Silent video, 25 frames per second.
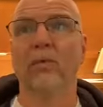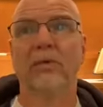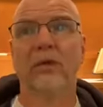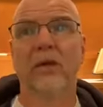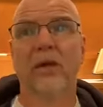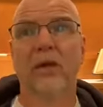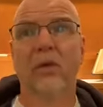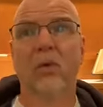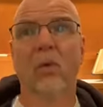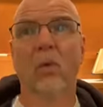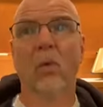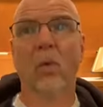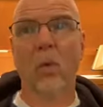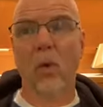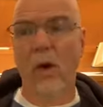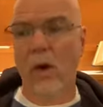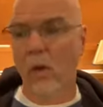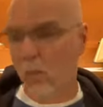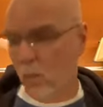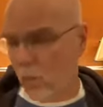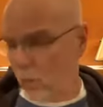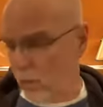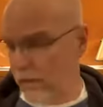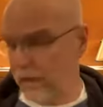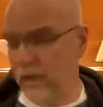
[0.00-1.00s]
You know,
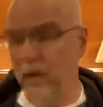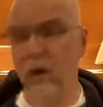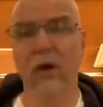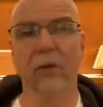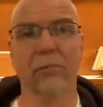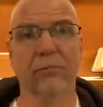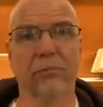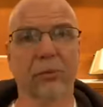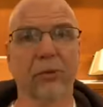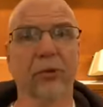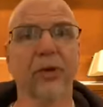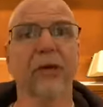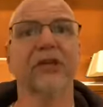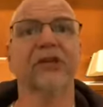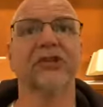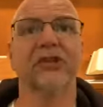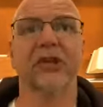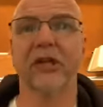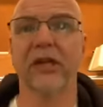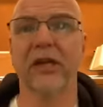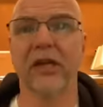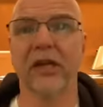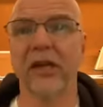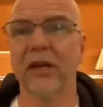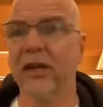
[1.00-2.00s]
what we are
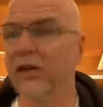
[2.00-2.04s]
preaching